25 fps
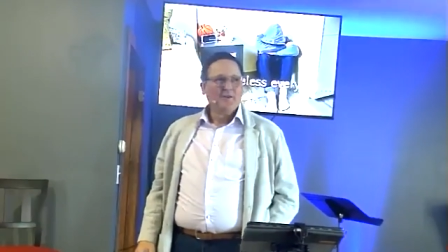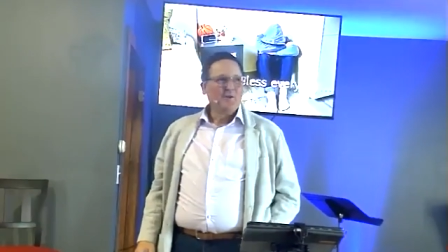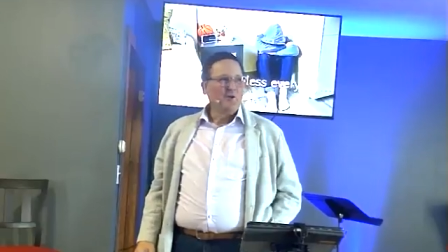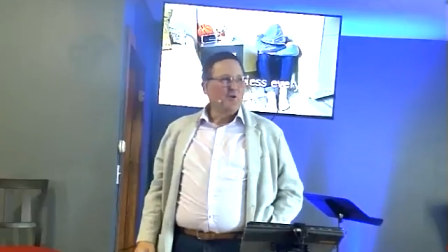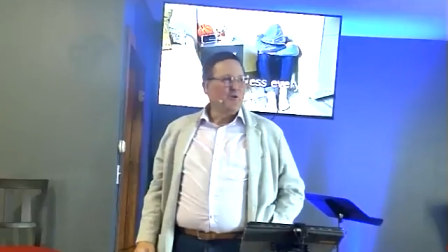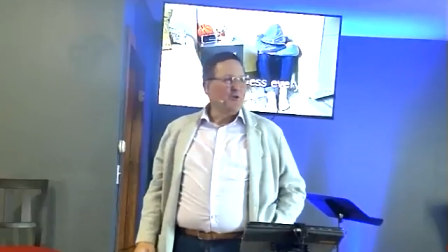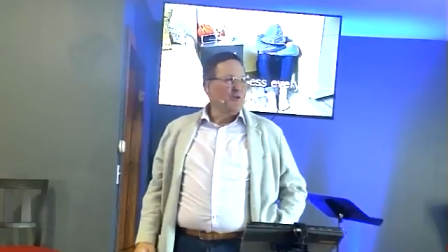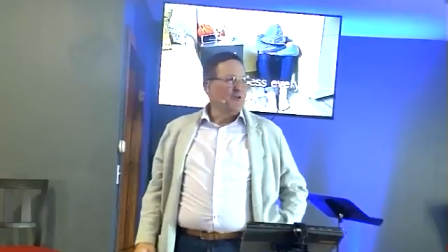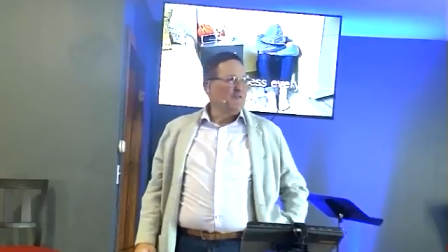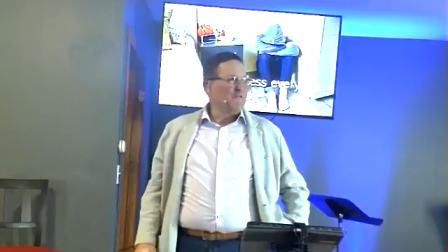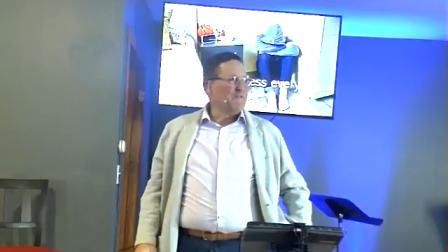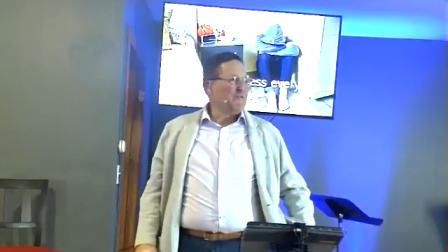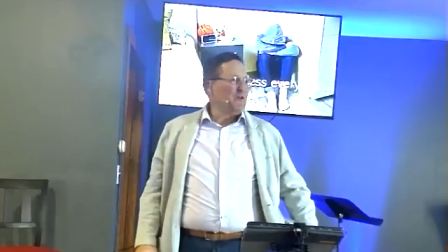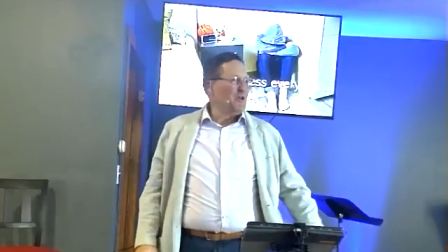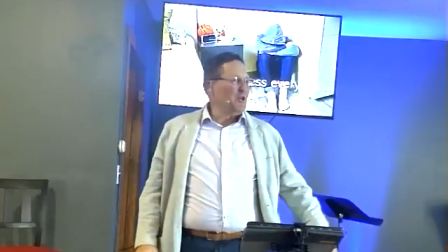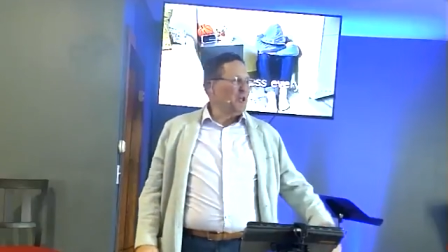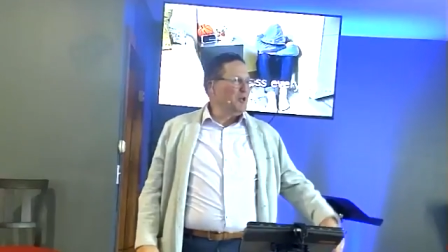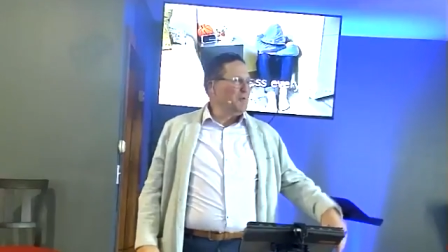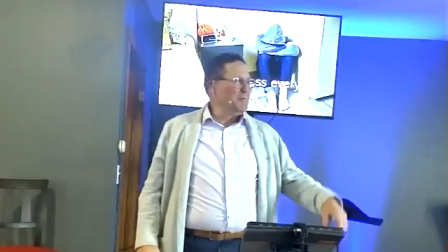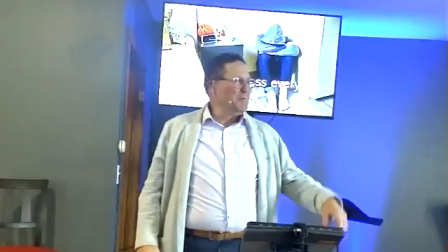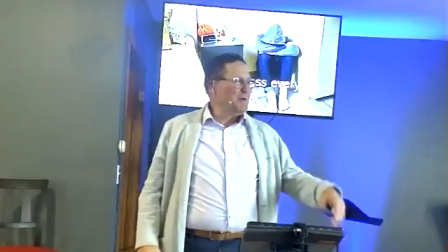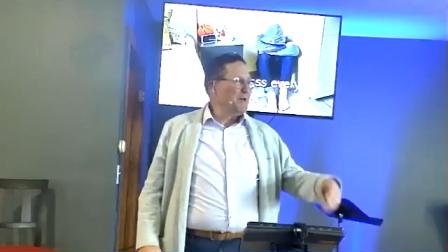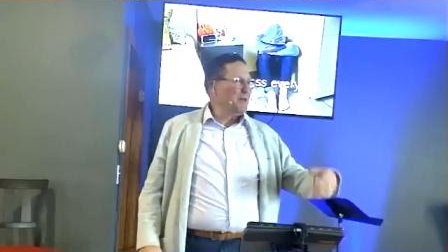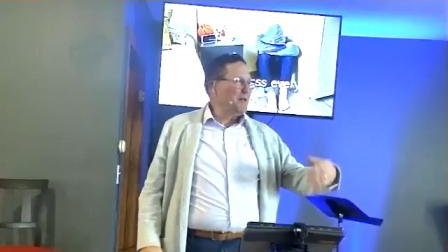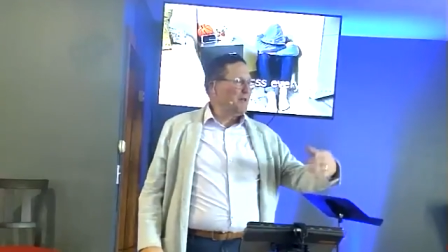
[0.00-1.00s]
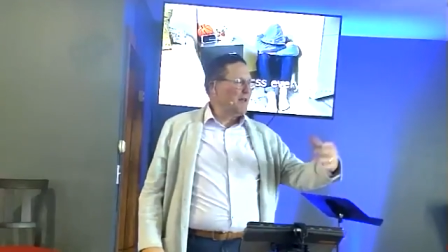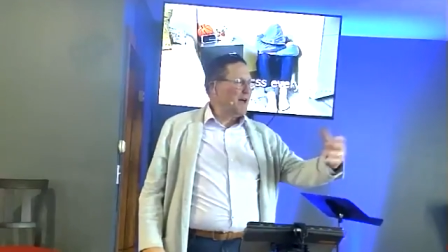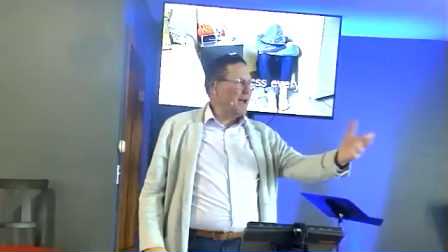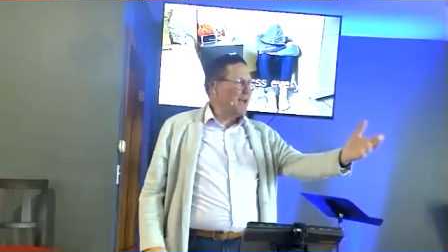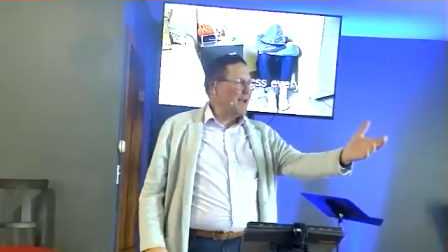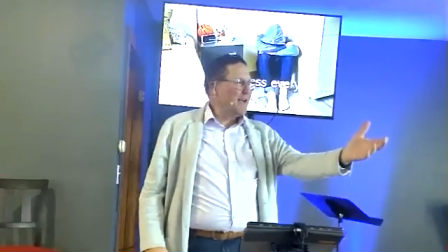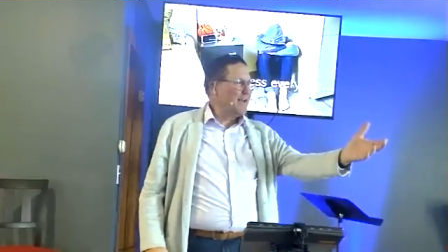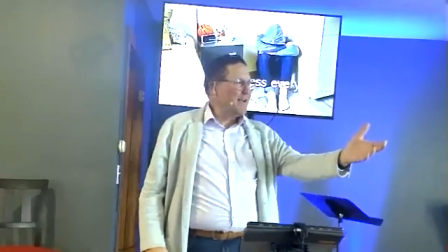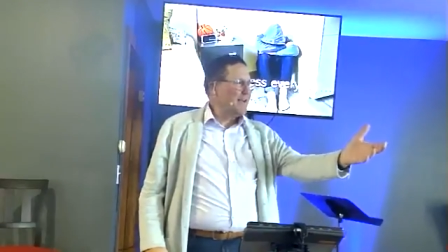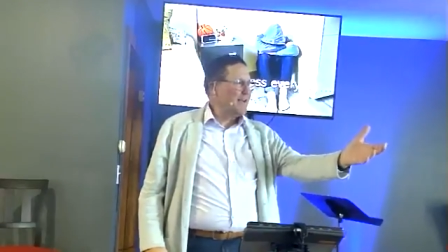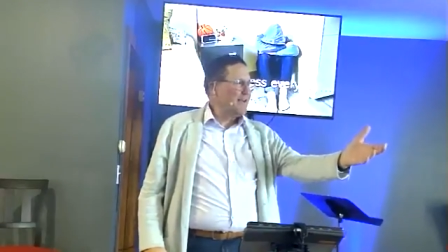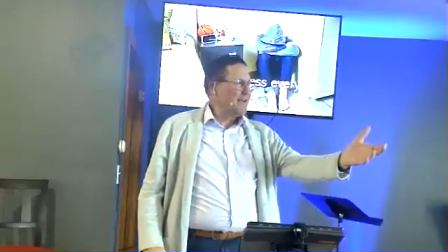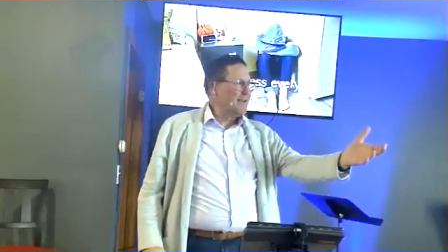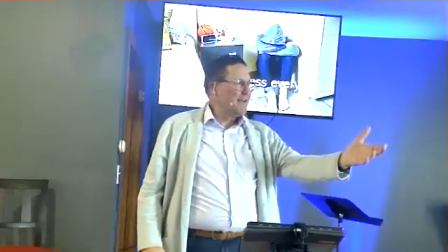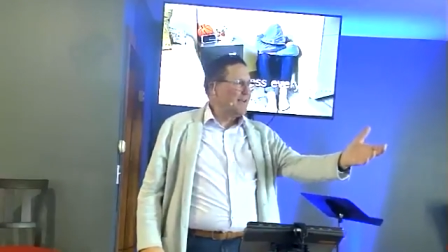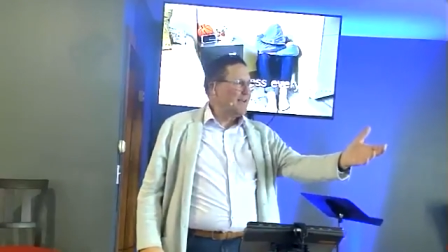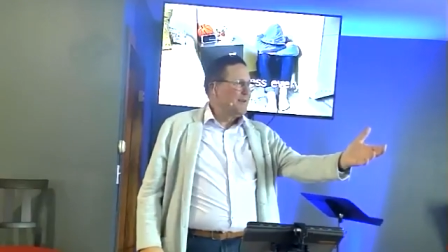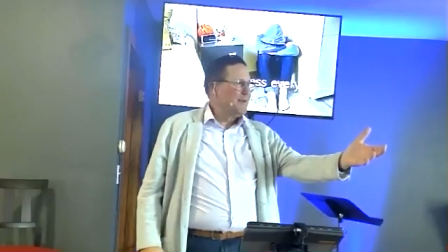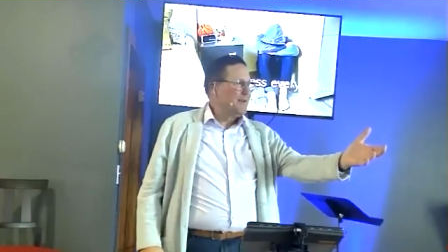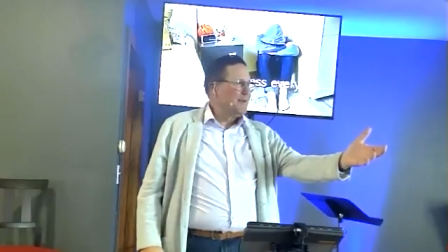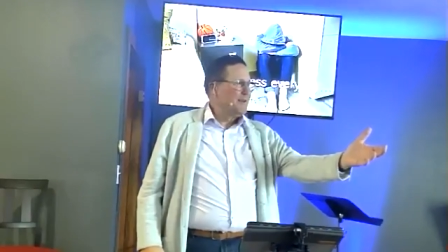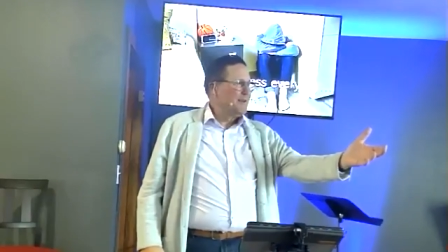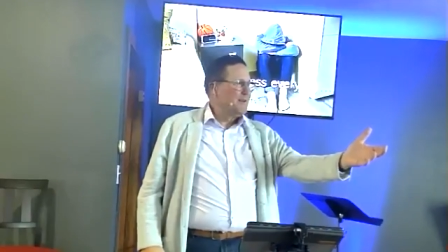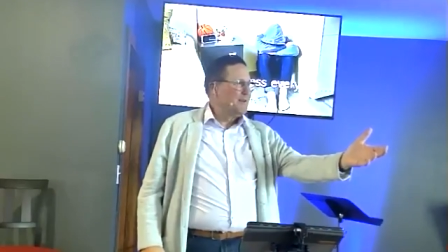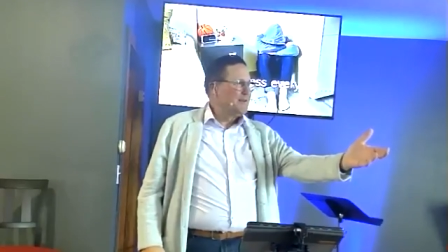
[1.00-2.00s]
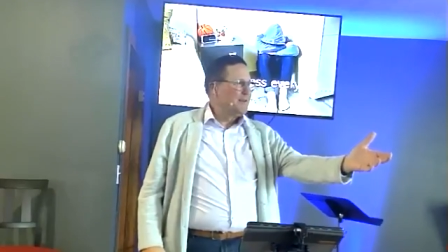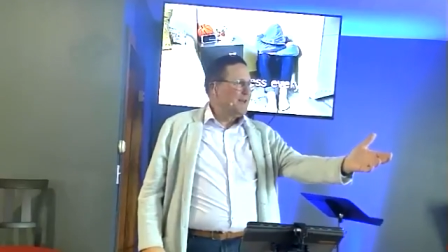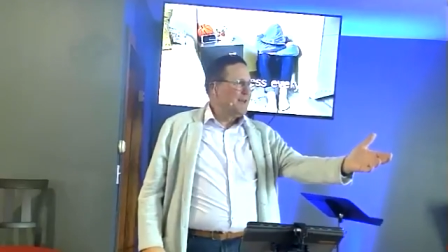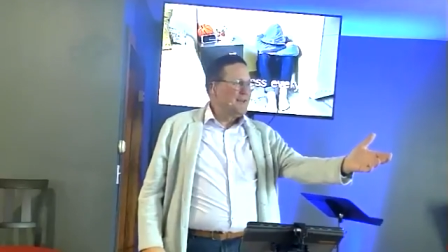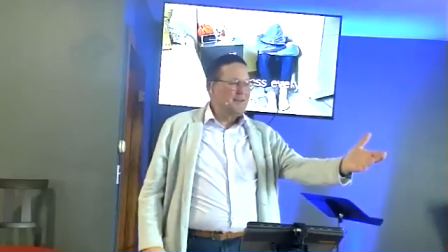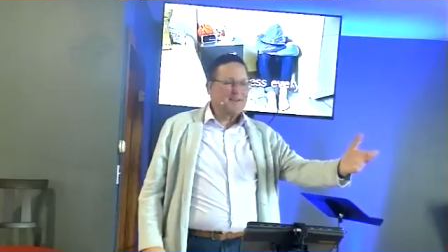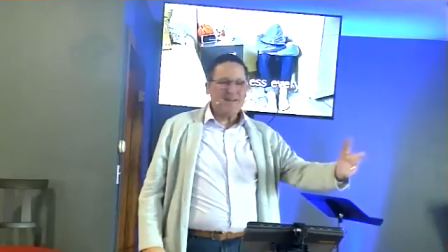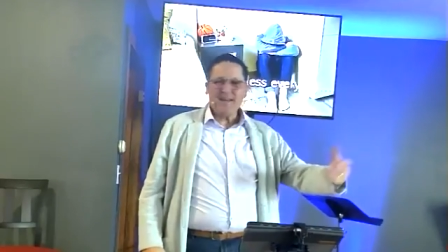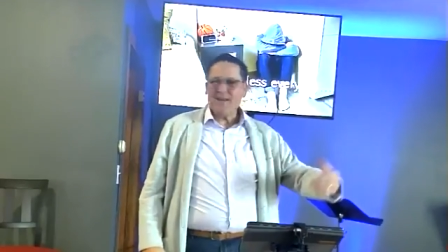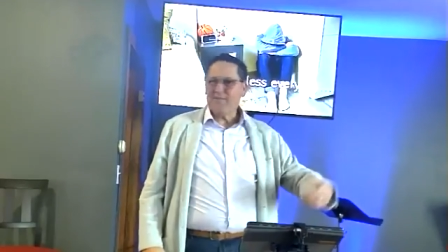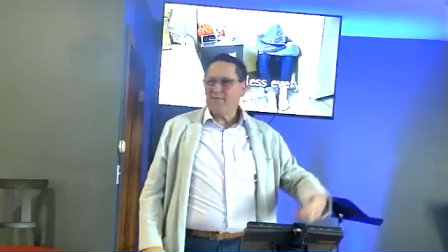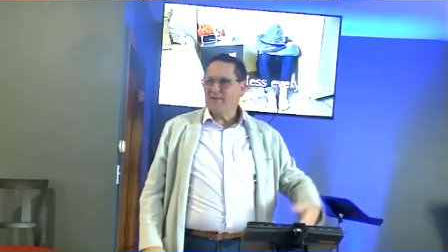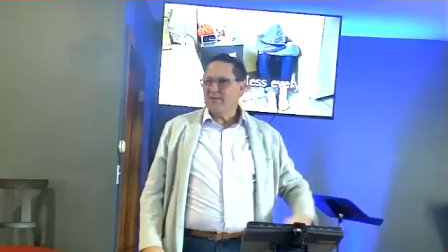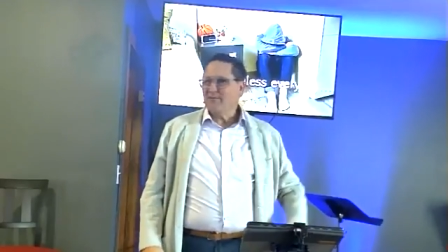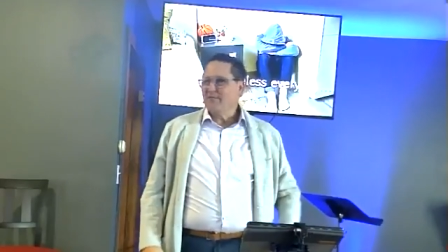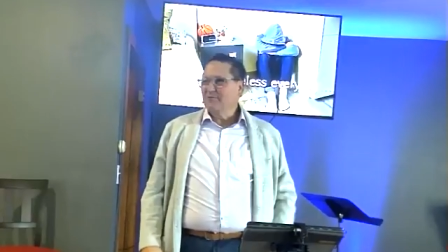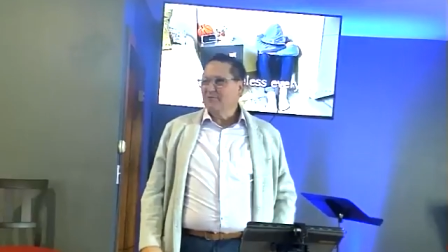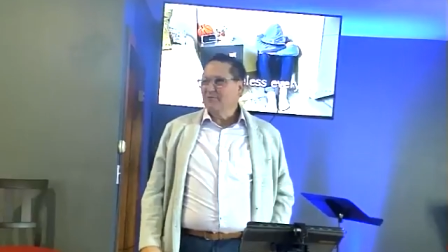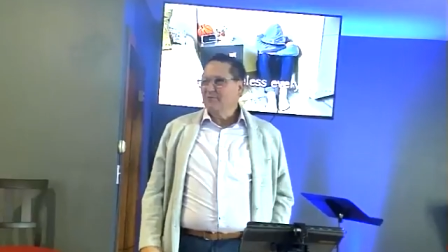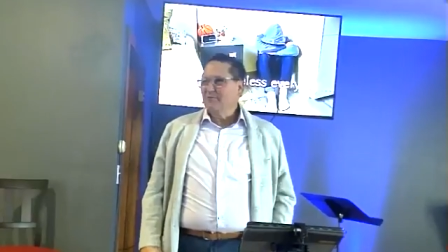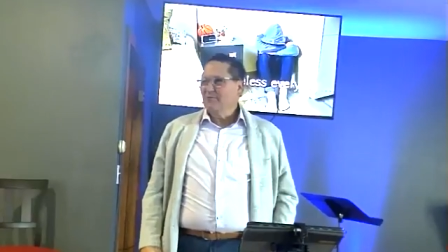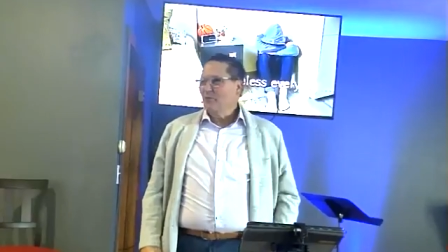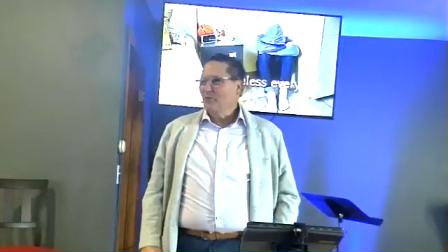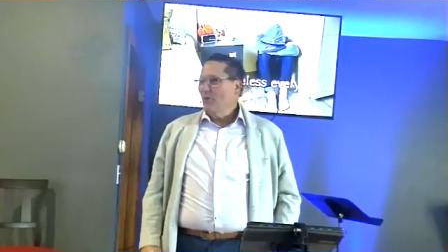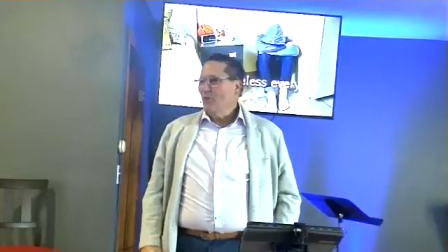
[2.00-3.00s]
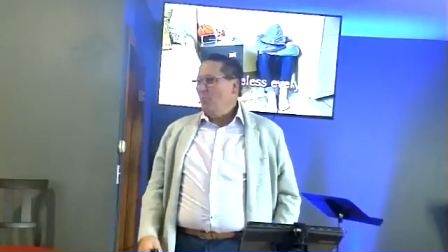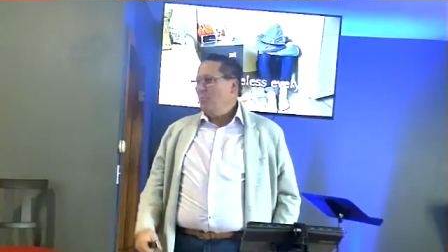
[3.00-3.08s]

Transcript: You, you feel a little bit like King David.